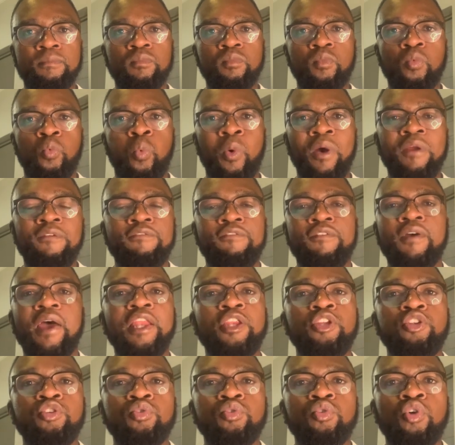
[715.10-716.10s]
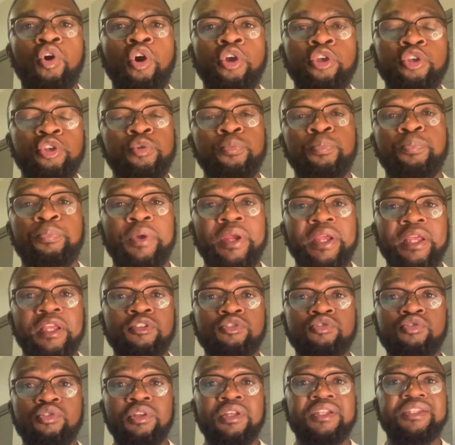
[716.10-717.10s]
What value are you bringing
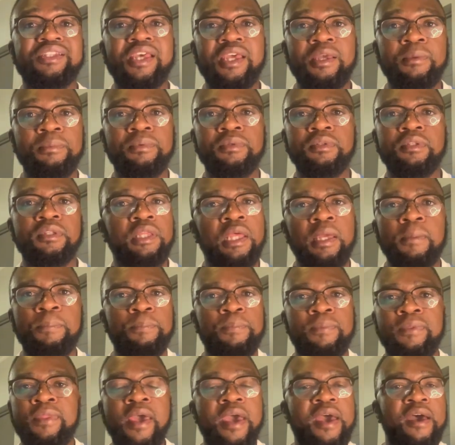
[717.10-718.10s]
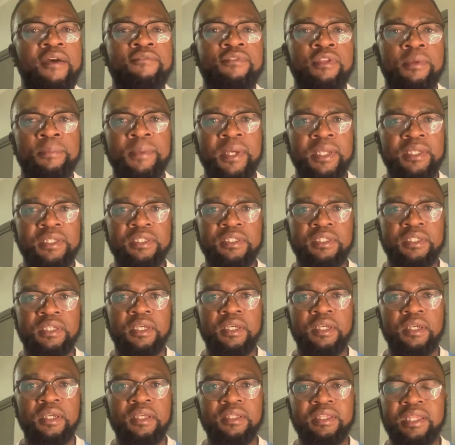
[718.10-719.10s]
to the table? They have the money.
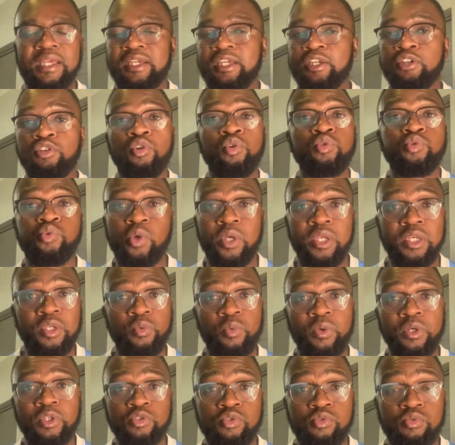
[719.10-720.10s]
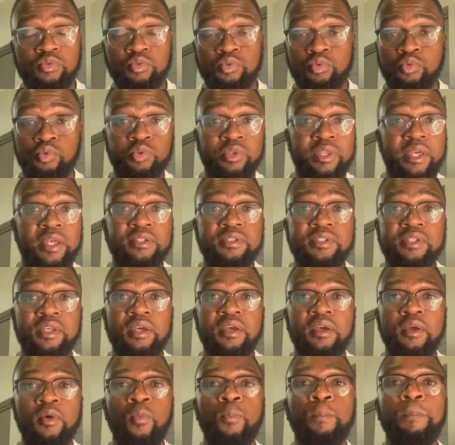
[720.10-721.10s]
They can go to anyone to do that.
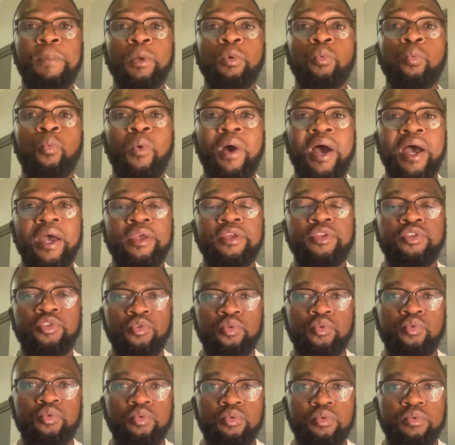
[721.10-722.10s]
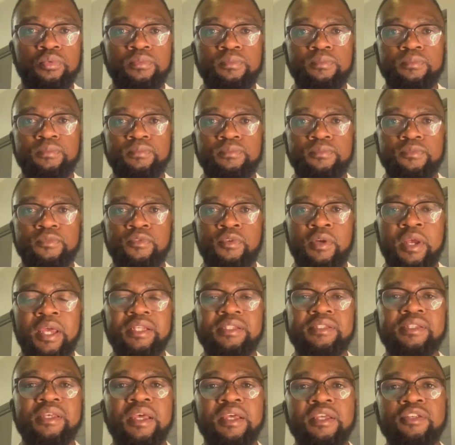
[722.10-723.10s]
But why you?
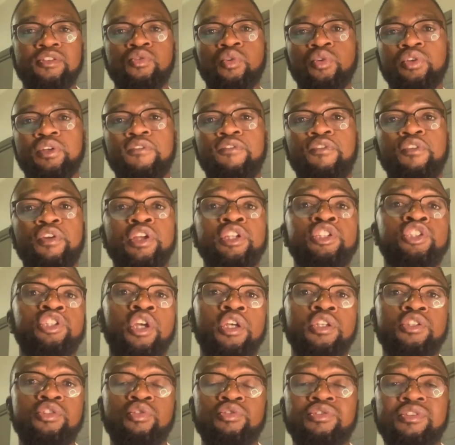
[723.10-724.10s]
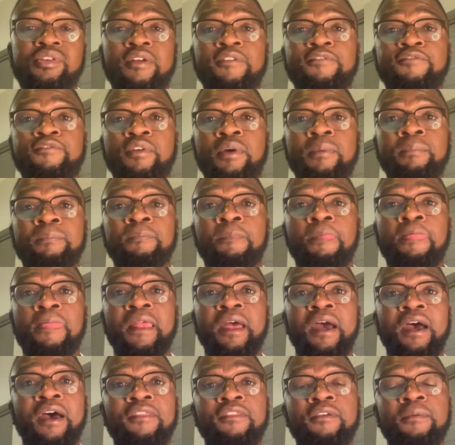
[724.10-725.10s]
Right? So differentiate yourself from
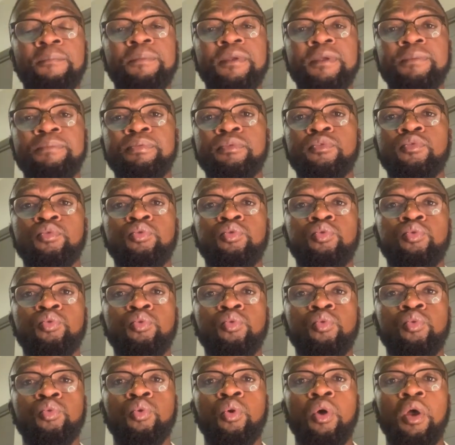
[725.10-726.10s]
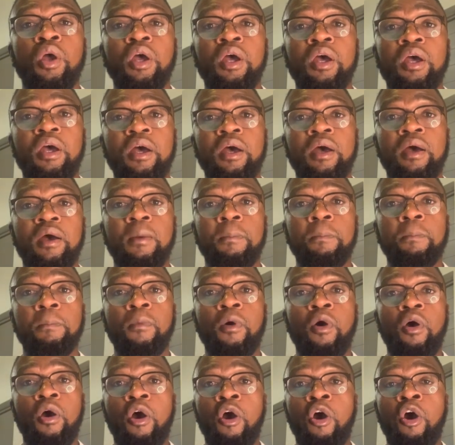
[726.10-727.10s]
other people who are
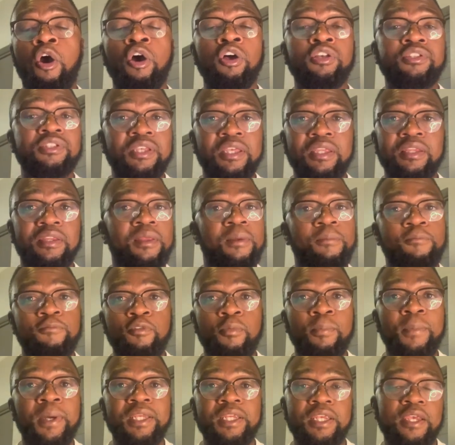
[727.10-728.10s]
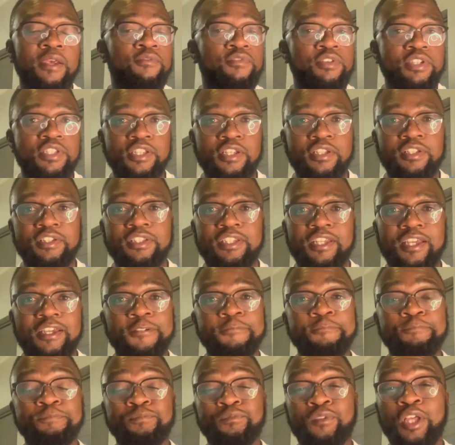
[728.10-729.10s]
asking them for money every single day.
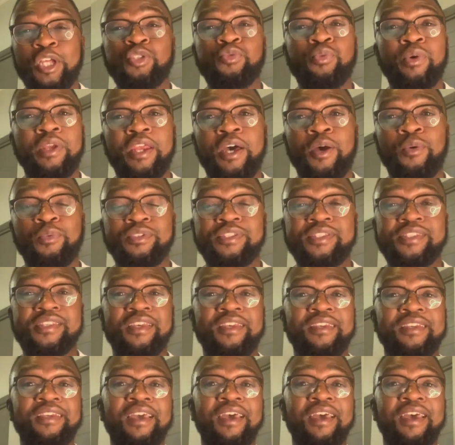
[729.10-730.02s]
That's what I would say.